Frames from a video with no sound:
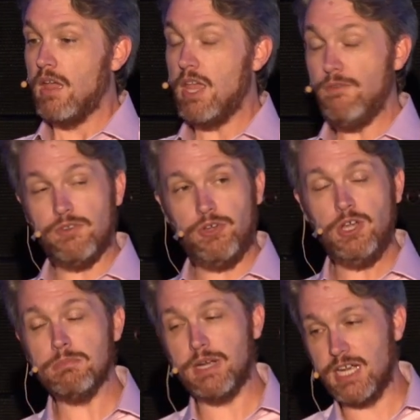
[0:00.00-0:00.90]
If you've
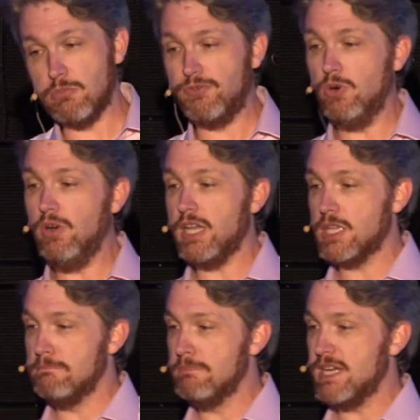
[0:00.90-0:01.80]
heard my name before,
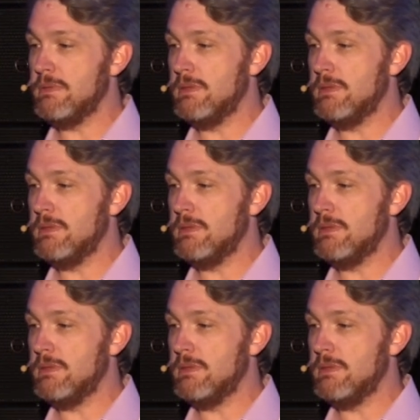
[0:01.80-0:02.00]
it may be